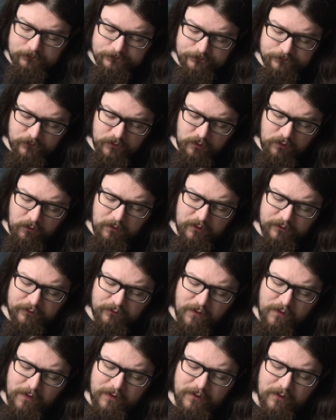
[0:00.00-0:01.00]
You know what's
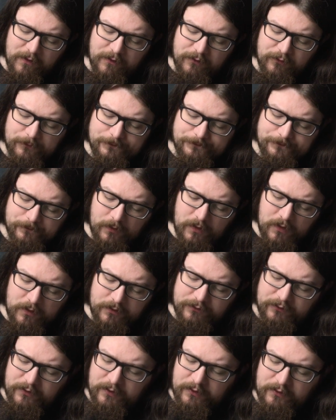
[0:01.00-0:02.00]
really nice?
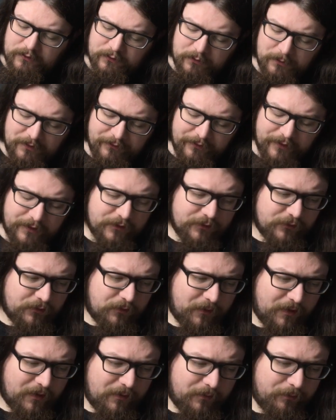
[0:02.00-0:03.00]
It's sticking to my fingers a
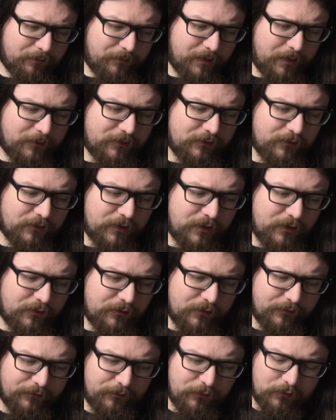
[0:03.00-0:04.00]
bit. Maybe should have
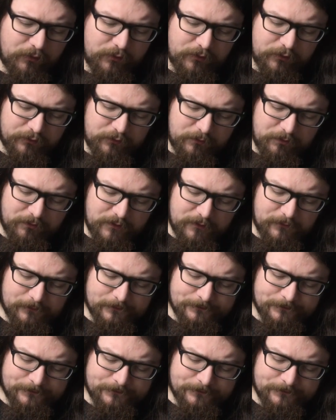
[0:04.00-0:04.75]
used a fork or something.